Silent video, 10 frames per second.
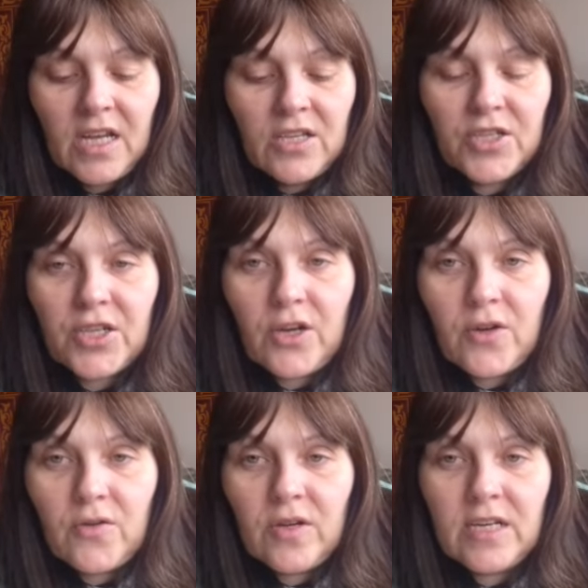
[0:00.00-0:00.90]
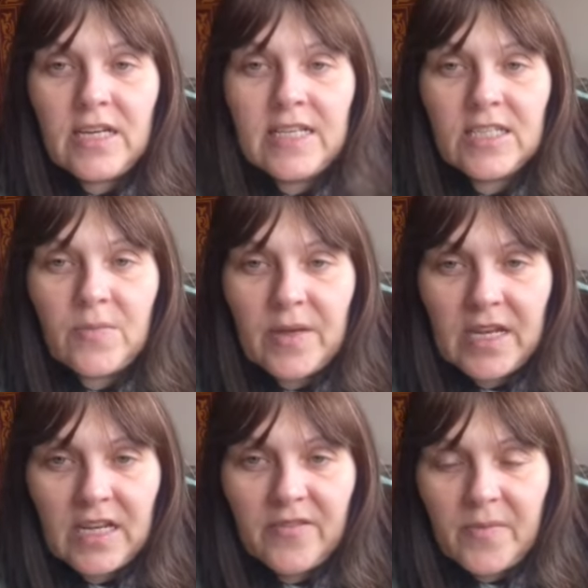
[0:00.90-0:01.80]
so it's the
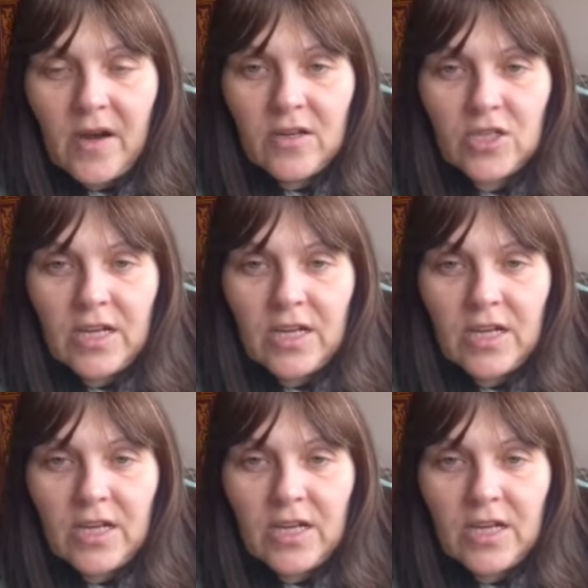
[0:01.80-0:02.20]
beginning of March